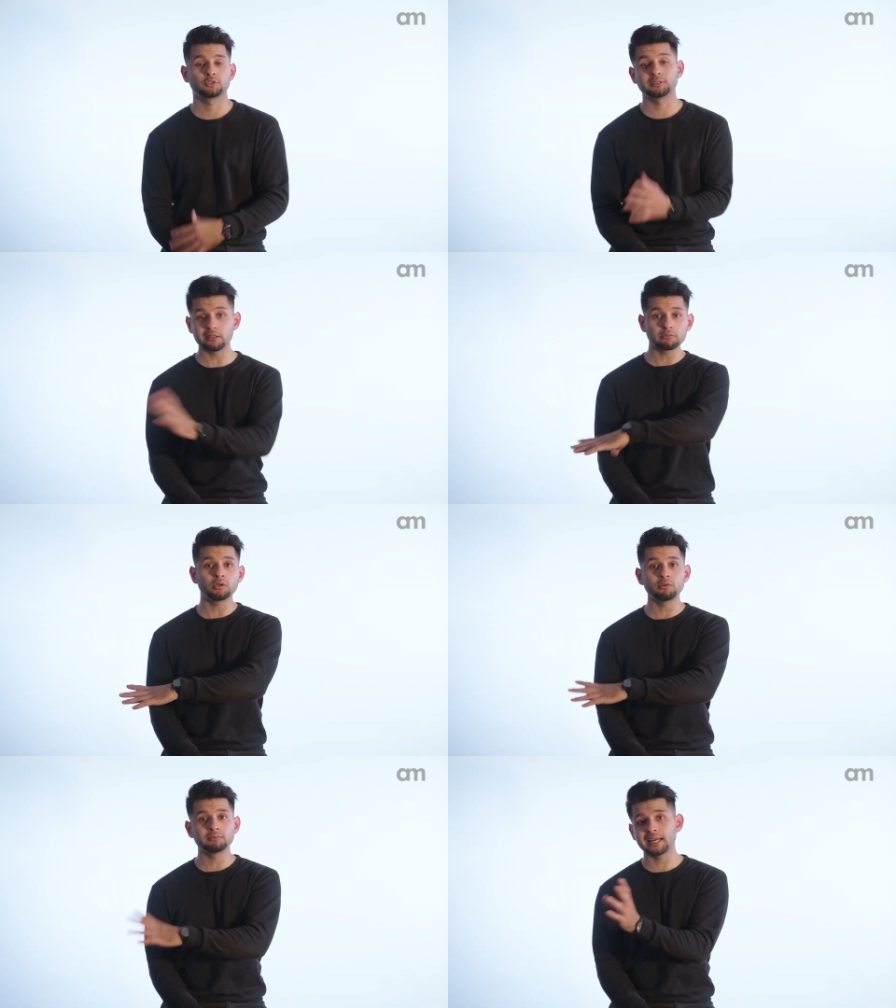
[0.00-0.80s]
So down the
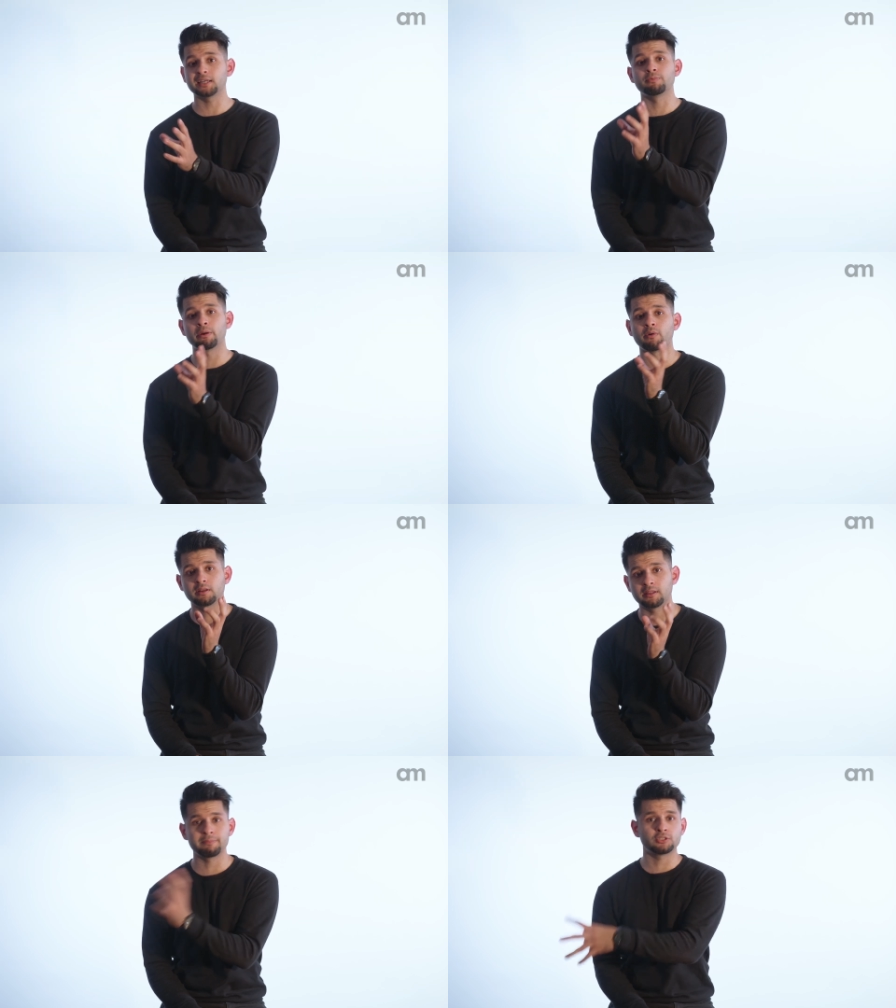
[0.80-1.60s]
road, yeah, you may want
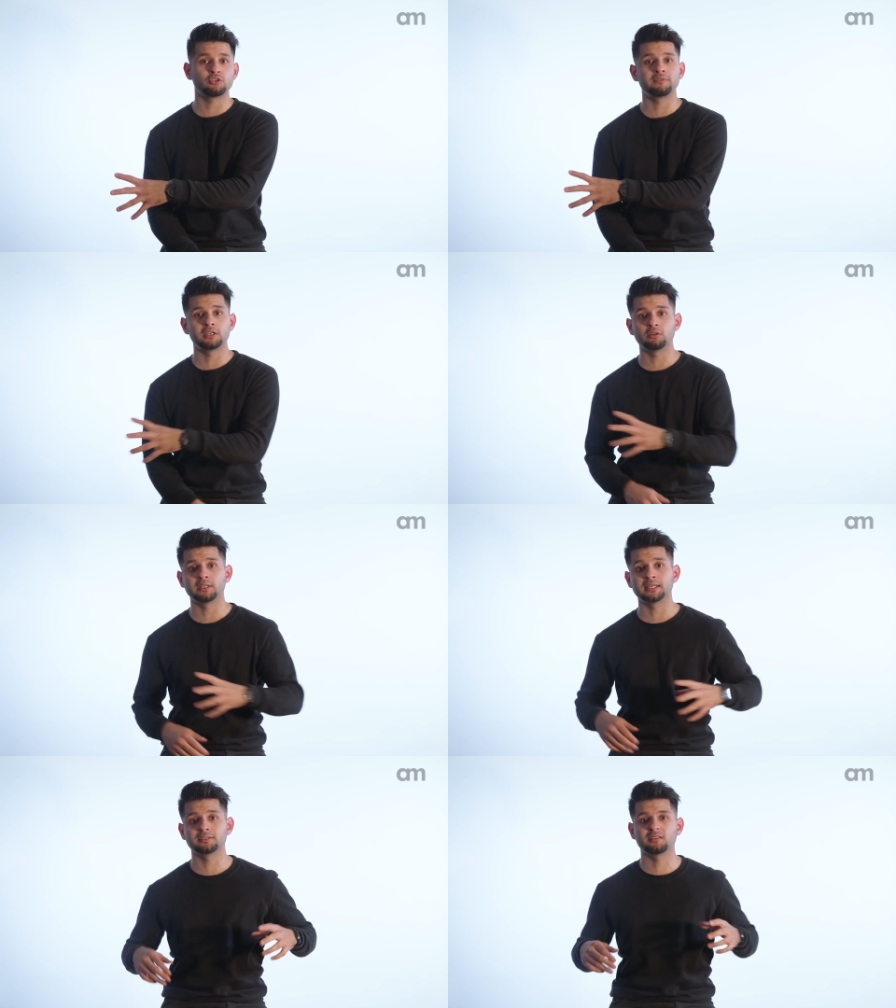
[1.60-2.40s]
to limit your video
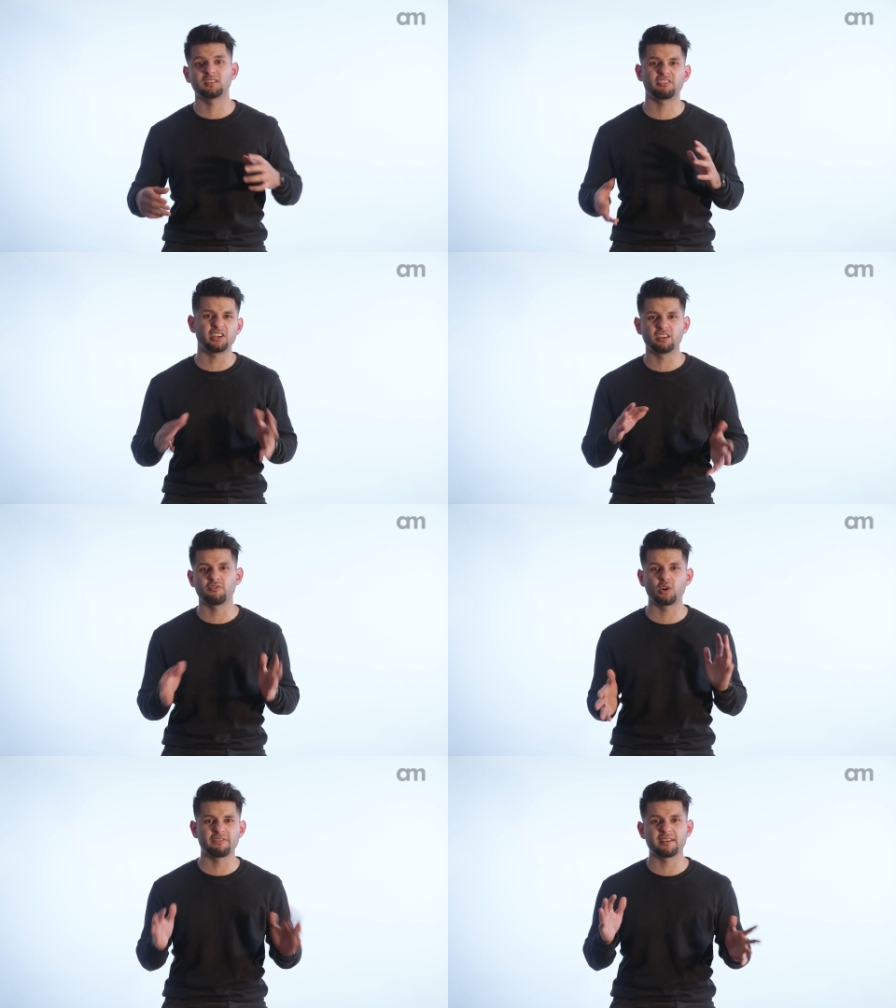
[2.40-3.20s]
length to the 30 to
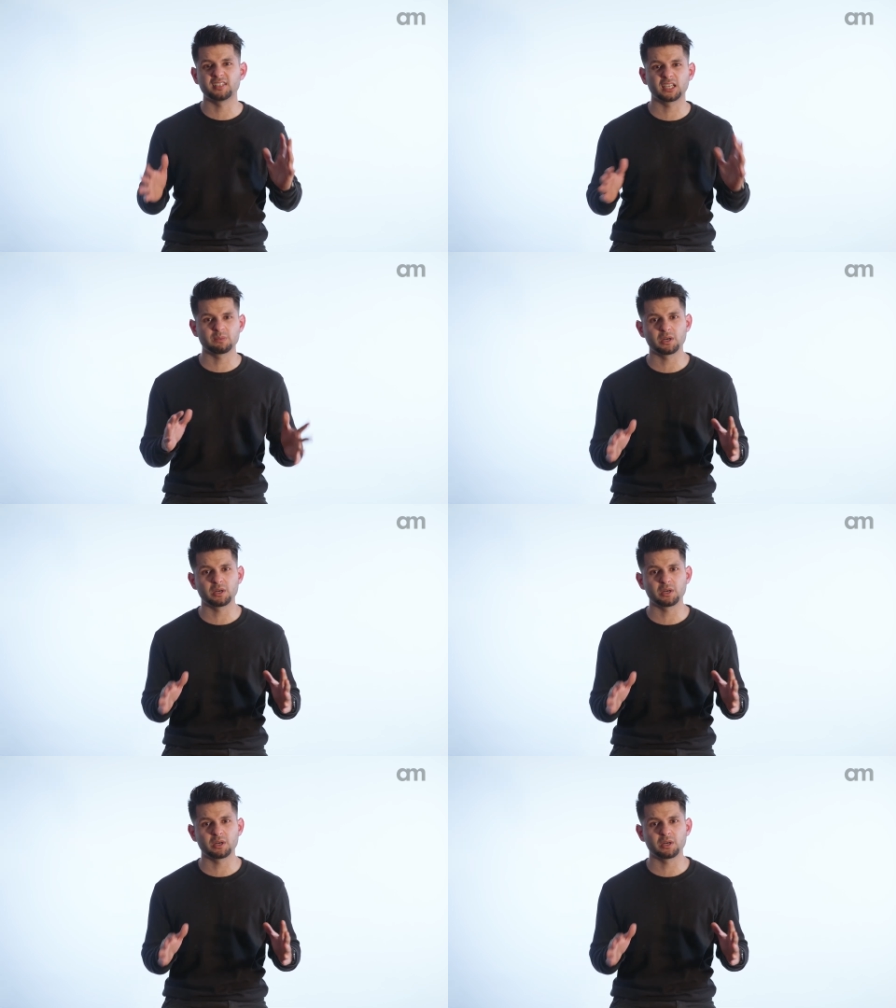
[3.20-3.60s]
45 second